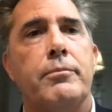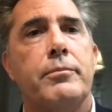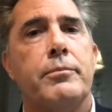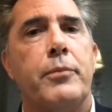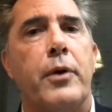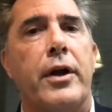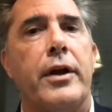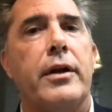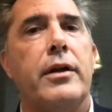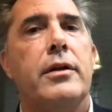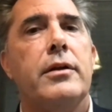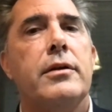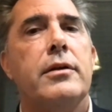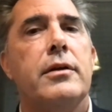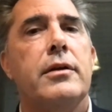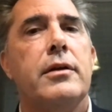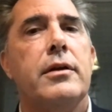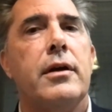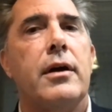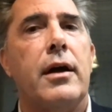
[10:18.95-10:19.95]
But
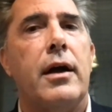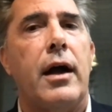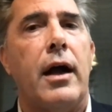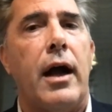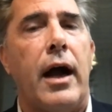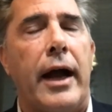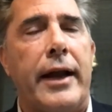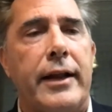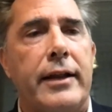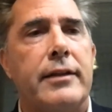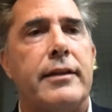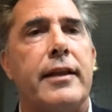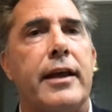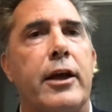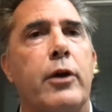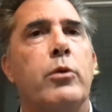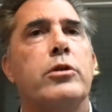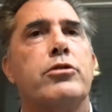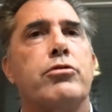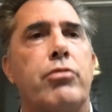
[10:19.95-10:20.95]
I didn't
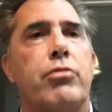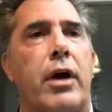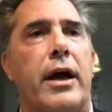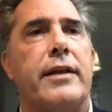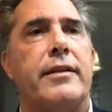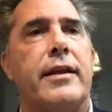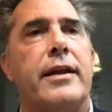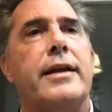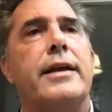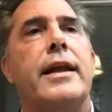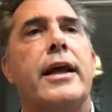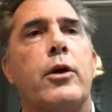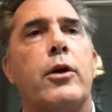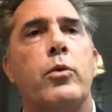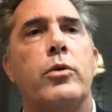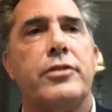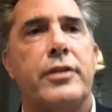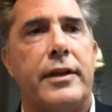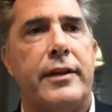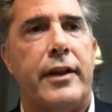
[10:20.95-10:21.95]
think it was right that Nick
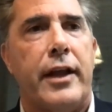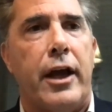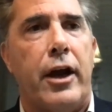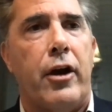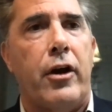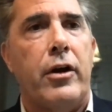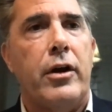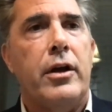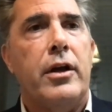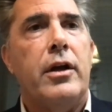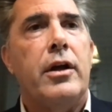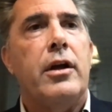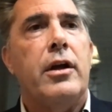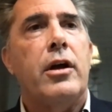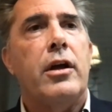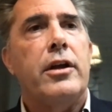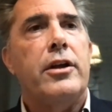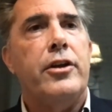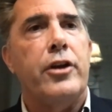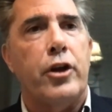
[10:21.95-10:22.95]
was in
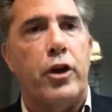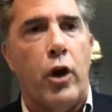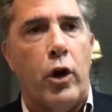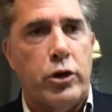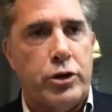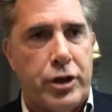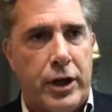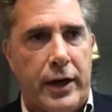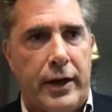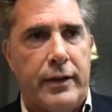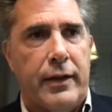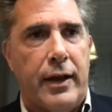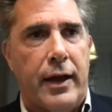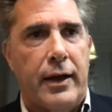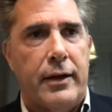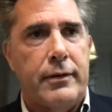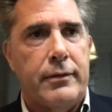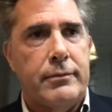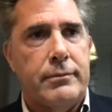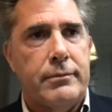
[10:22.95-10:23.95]
negotiating that.